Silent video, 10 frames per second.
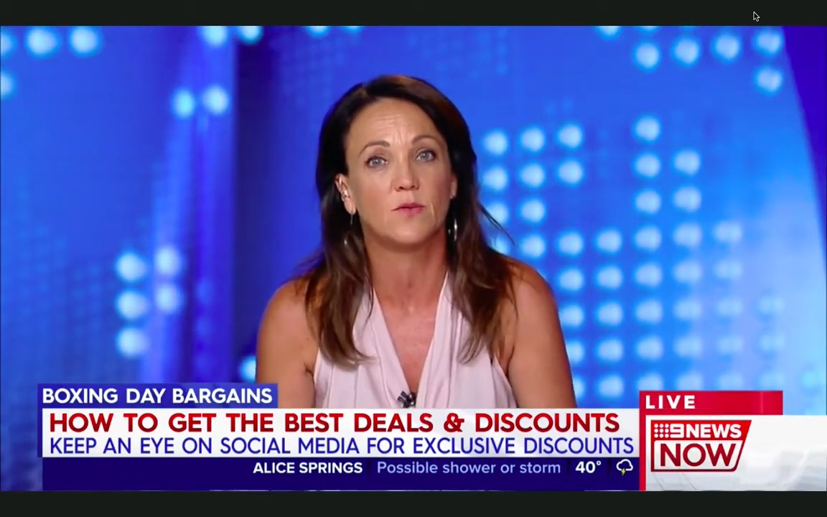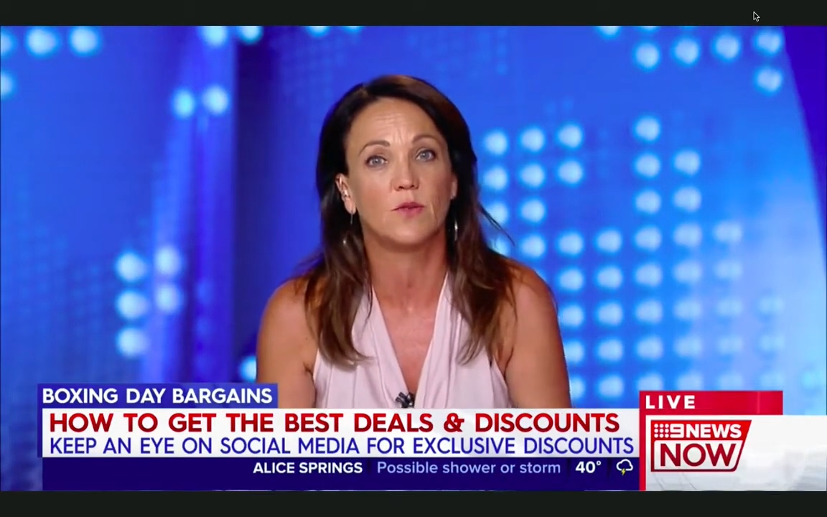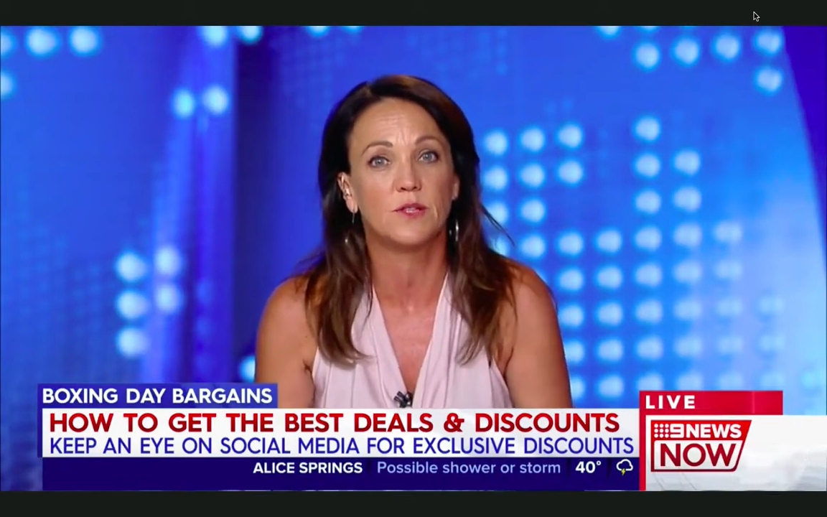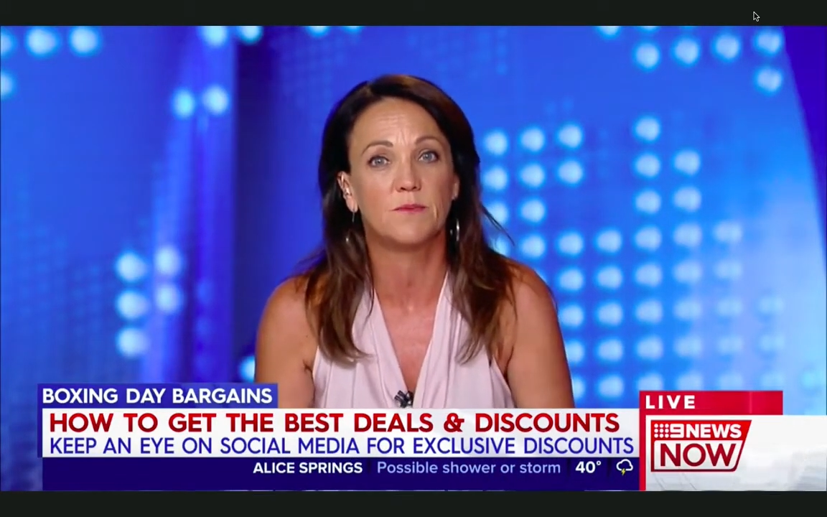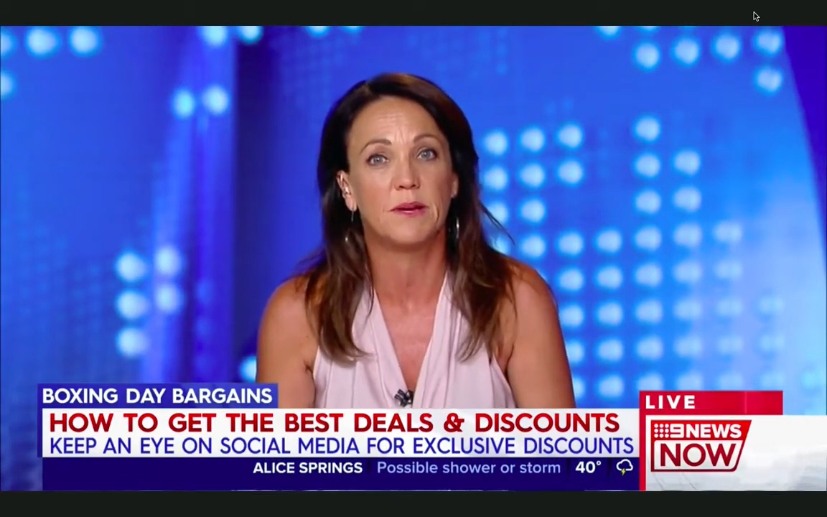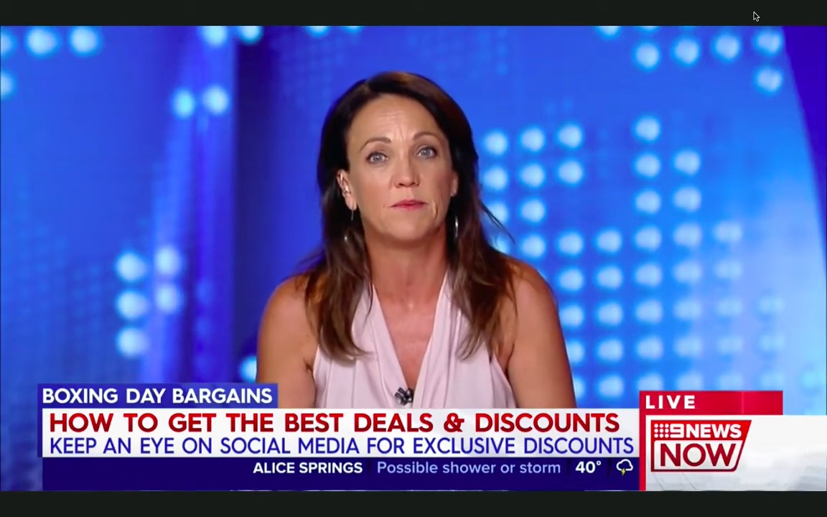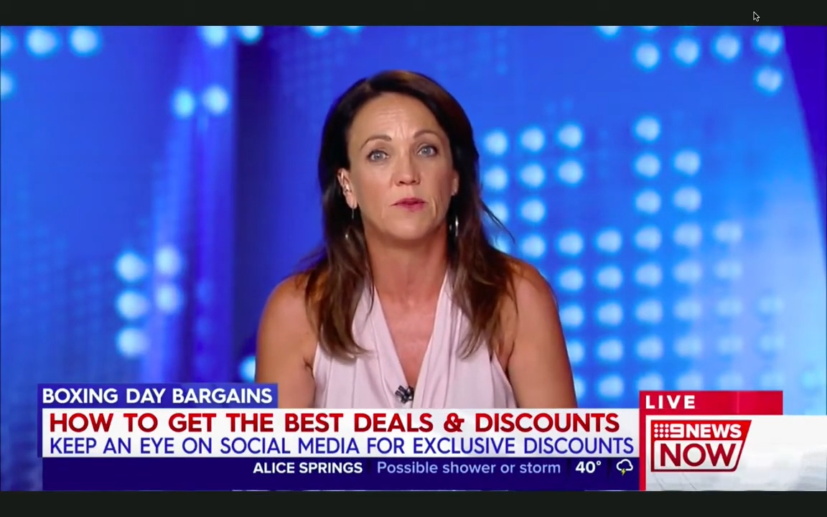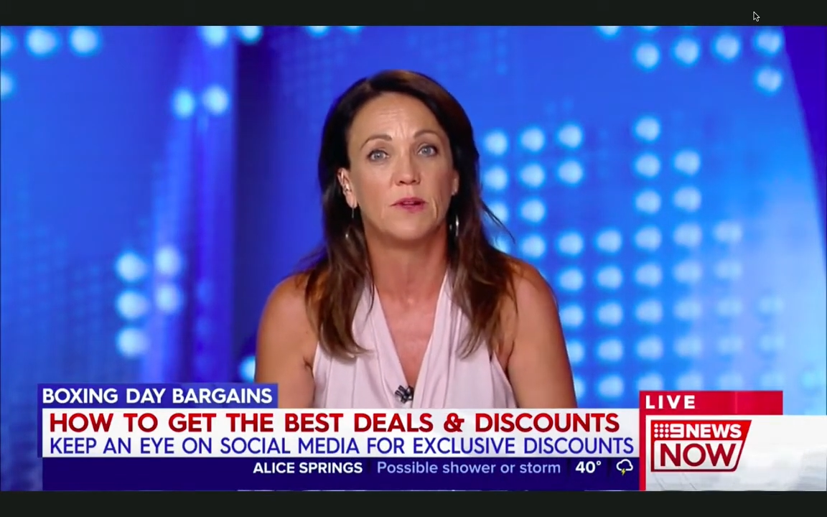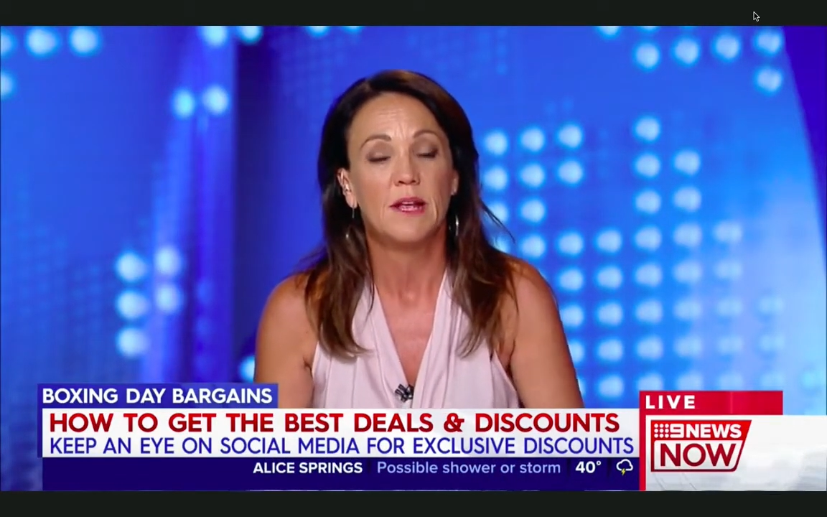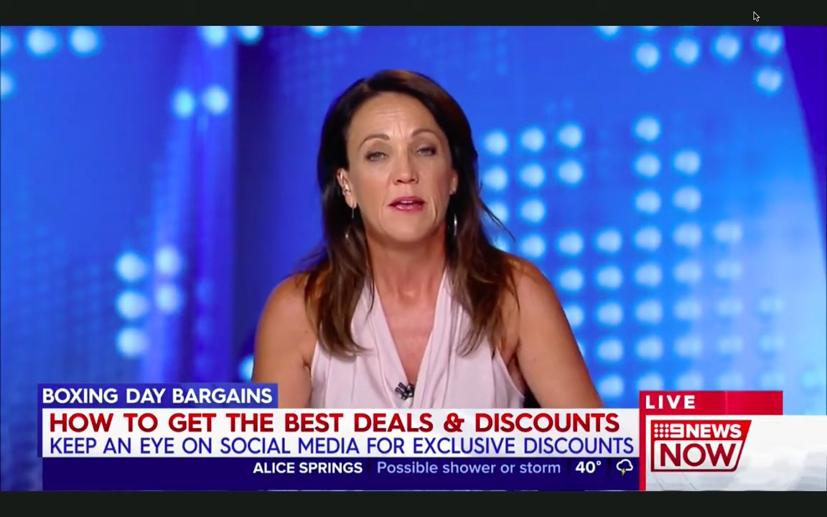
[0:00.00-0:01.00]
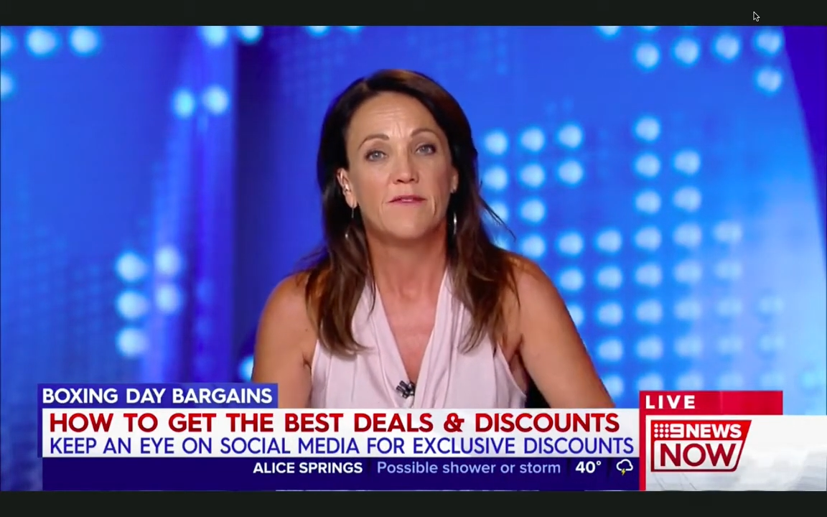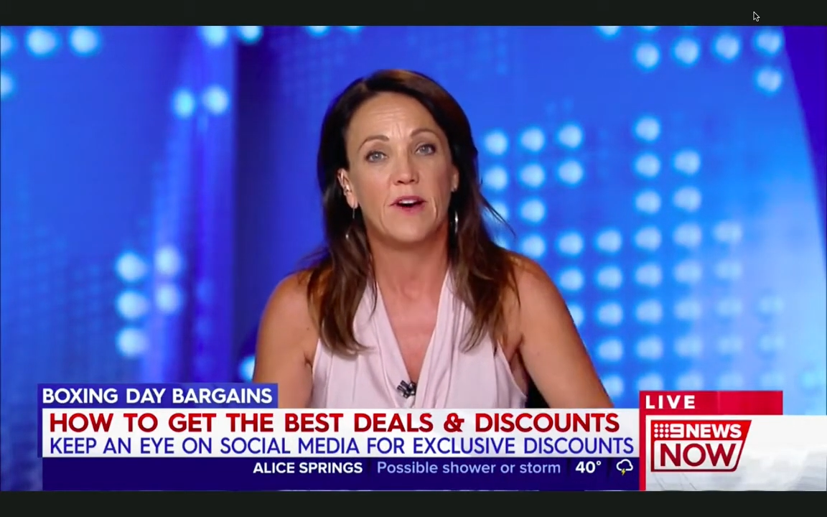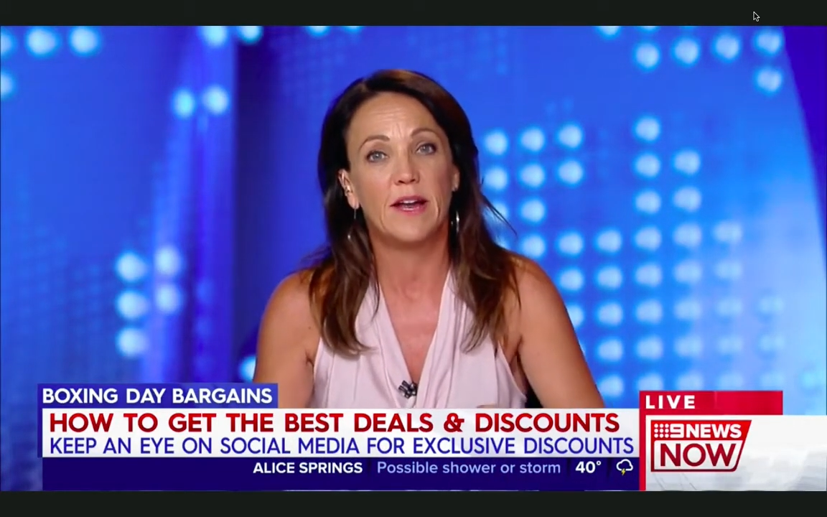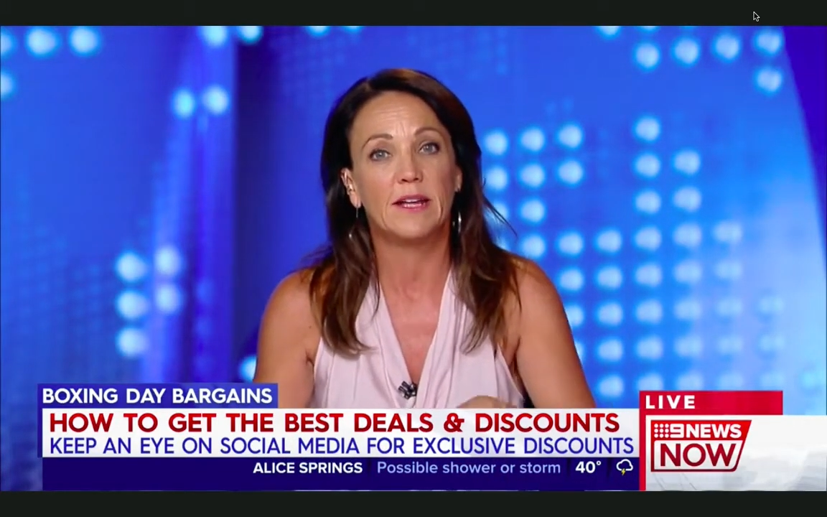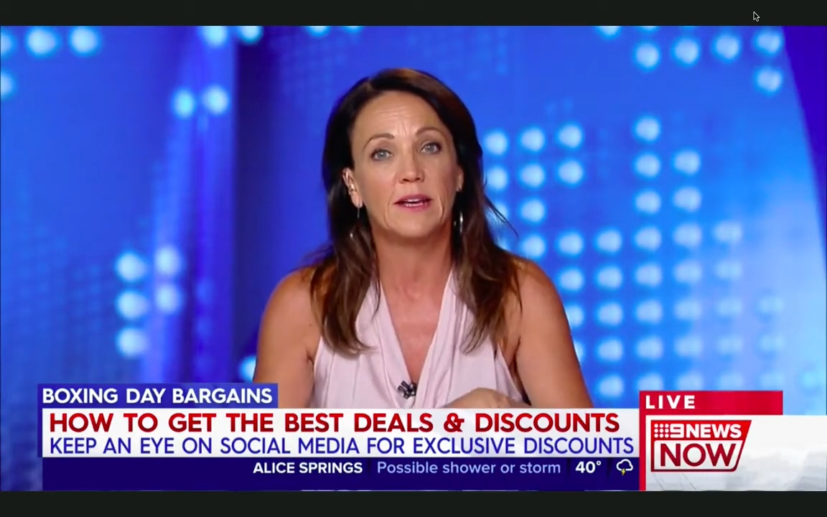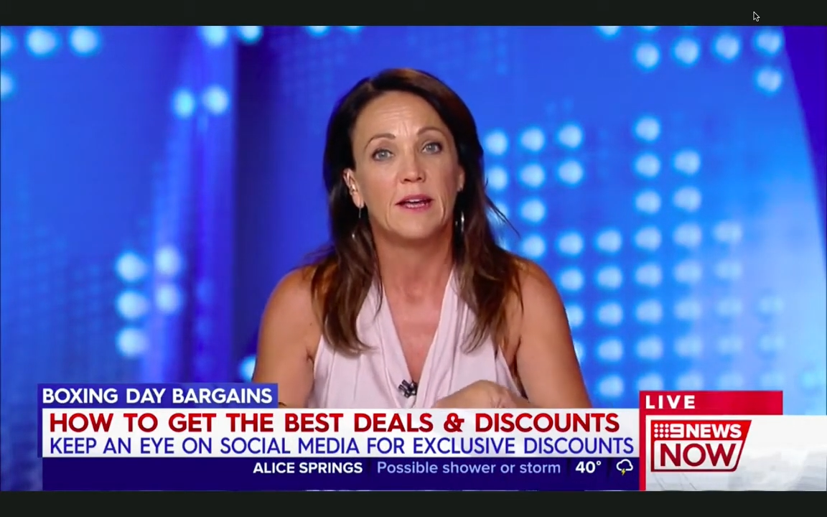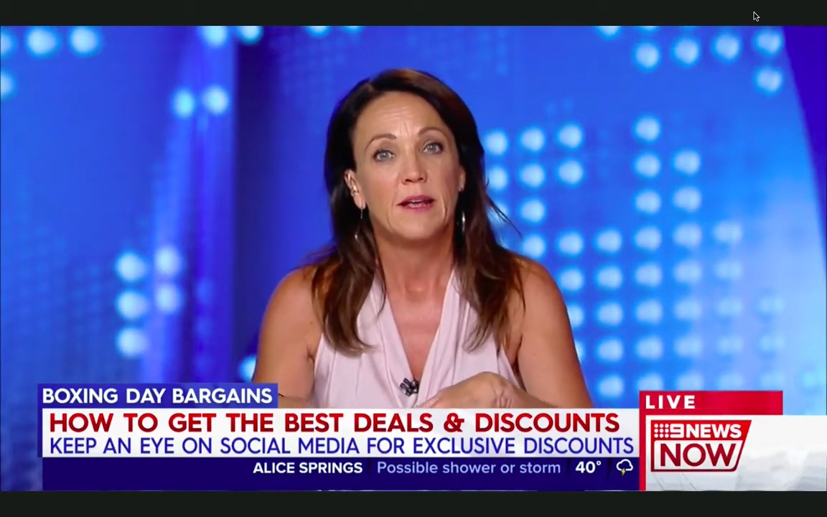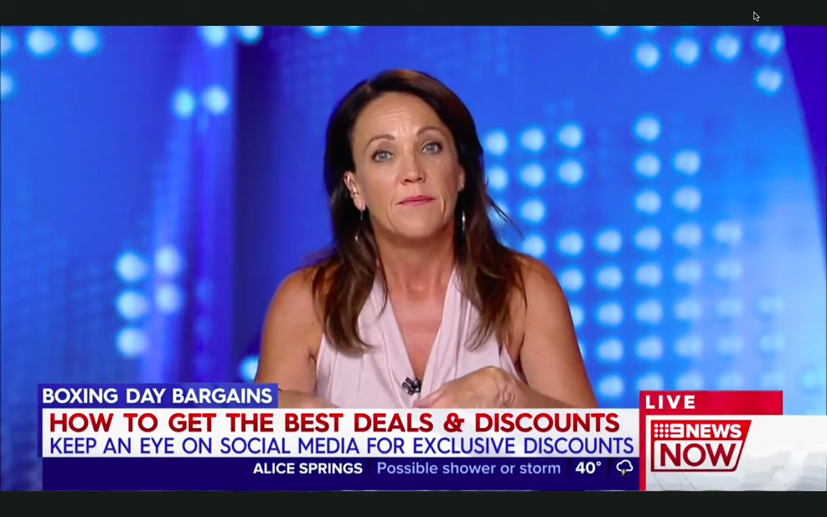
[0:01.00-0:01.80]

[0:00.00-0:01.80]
towards people finding,